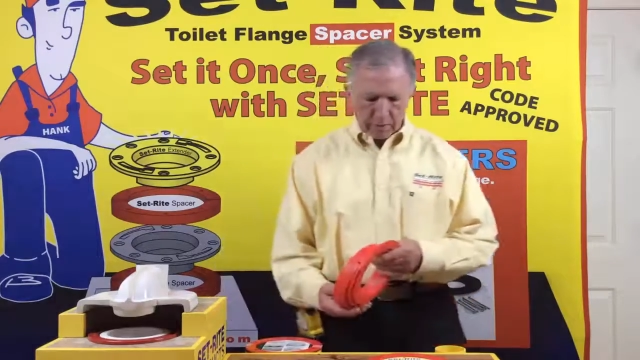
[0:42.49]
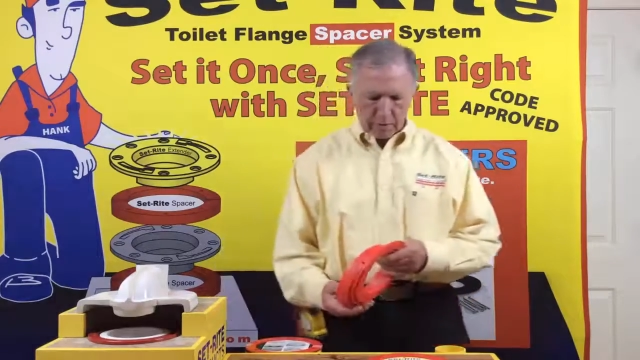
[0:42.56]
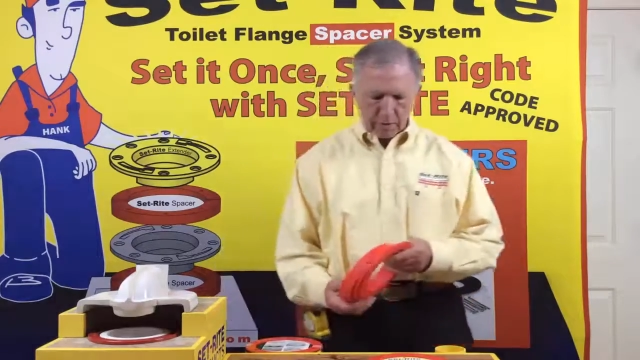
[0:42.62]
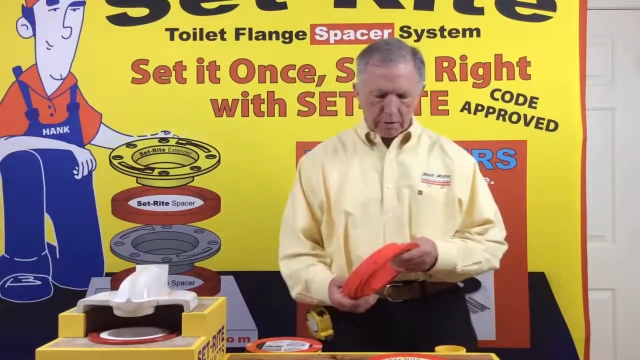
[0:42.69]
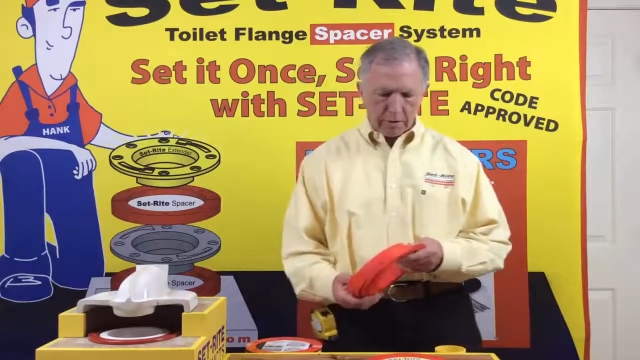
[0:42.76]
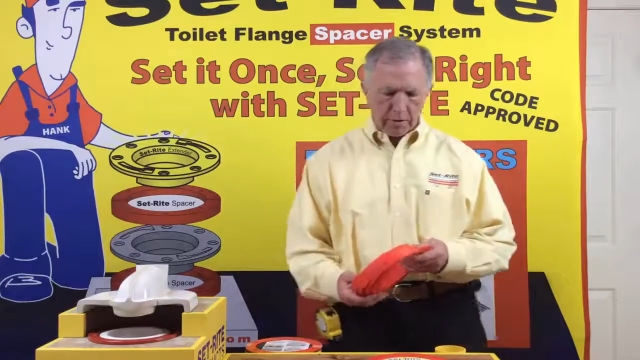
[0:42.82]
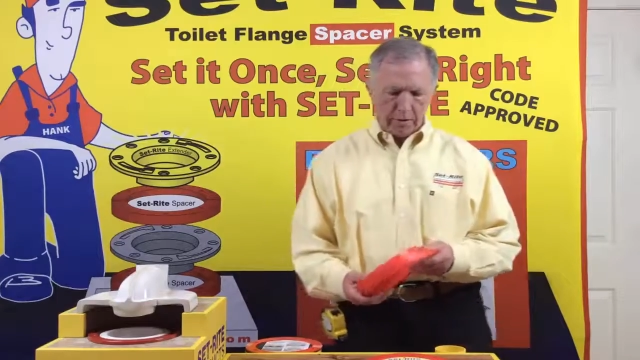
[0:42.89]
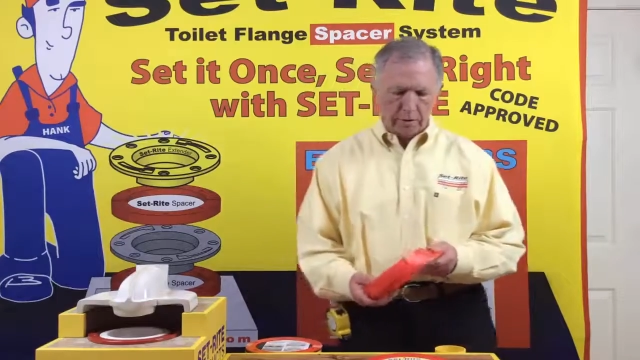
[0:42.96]
What you
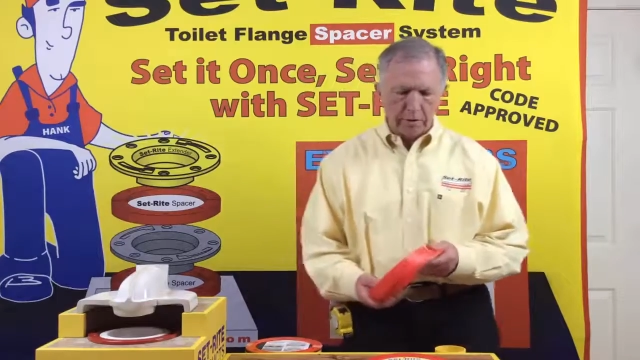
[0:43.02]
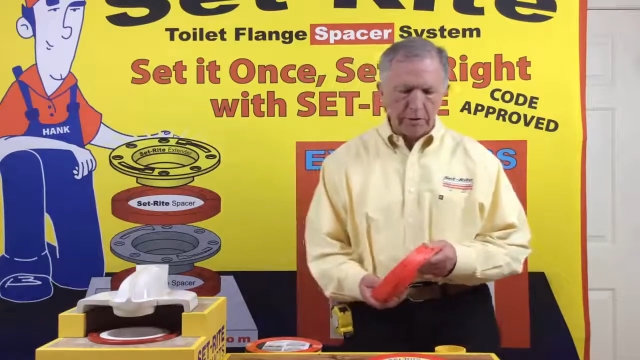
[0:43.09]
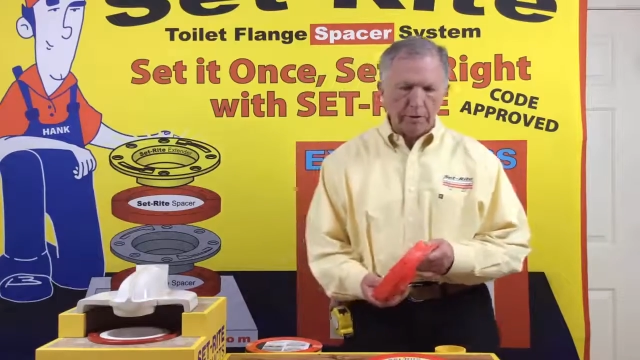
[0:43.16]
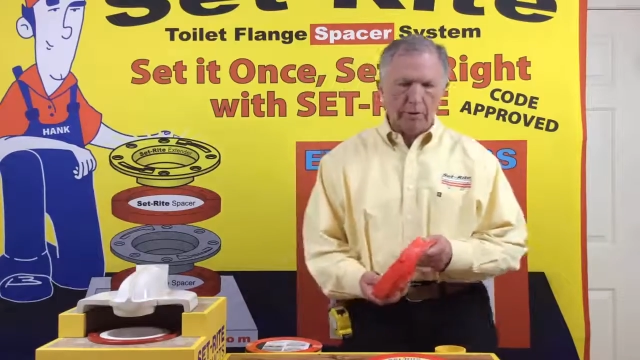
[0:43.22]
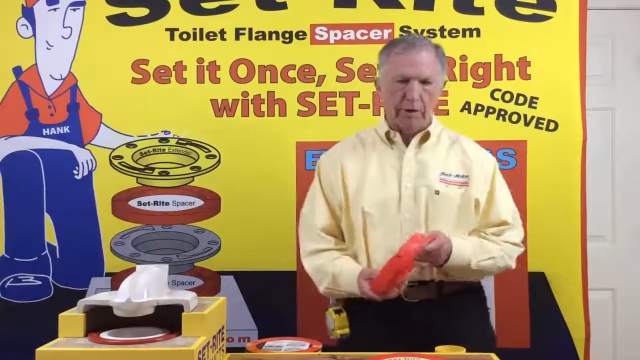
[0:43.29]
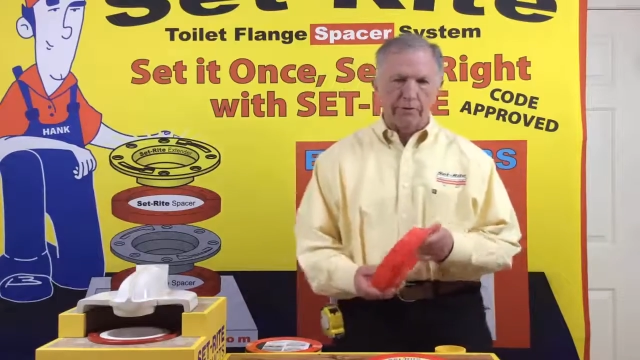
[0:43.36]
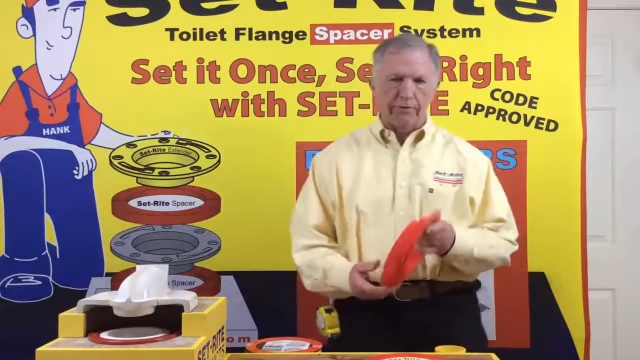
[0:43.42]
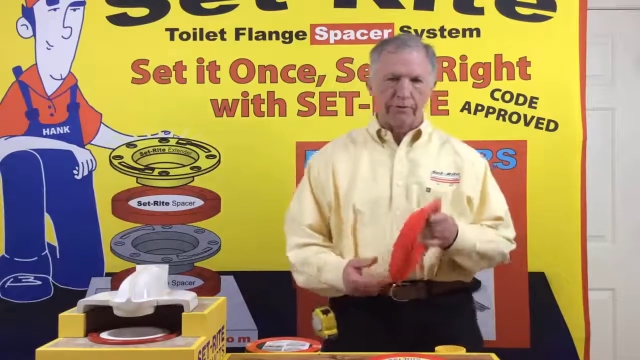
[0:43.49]
do is
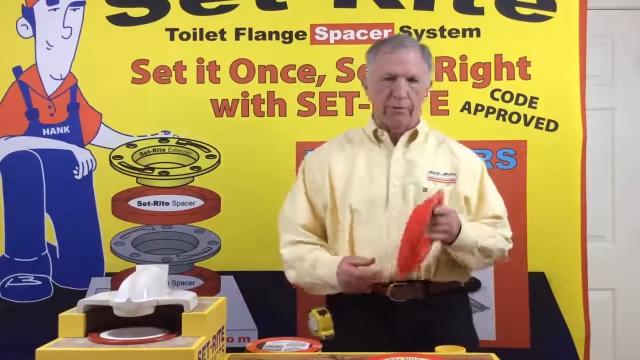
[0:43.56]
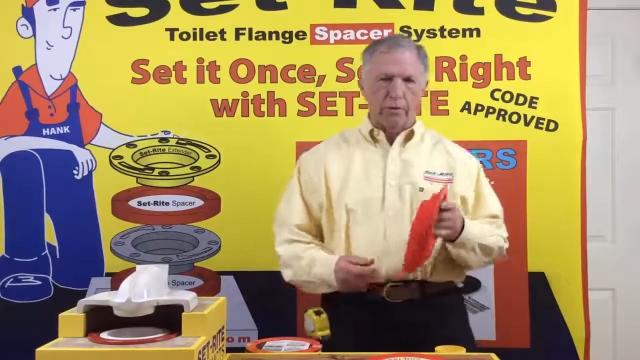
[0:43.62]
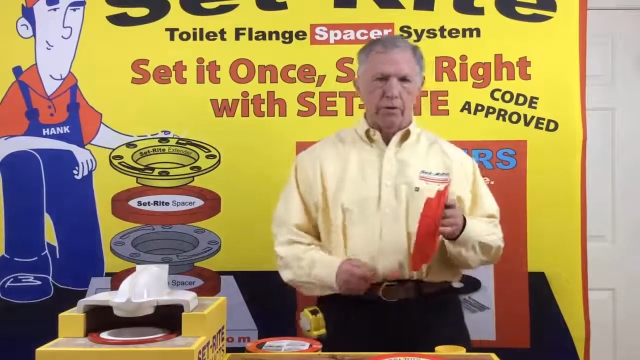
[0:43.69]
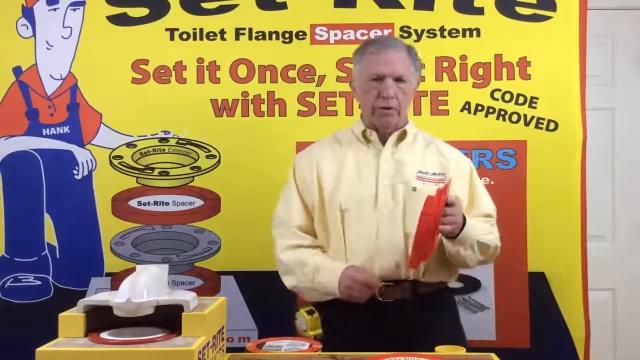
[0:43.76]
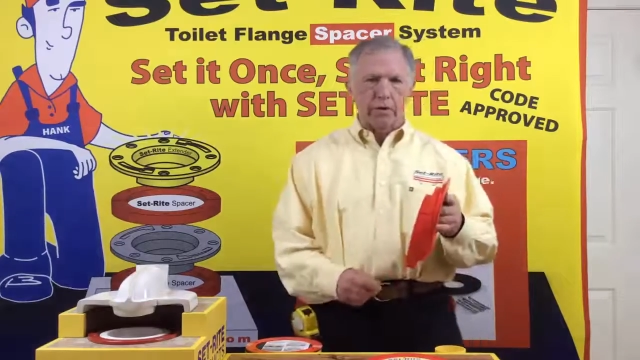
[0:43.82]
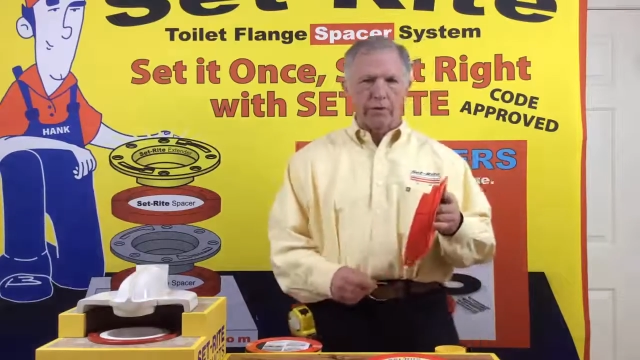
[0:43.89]
you have 4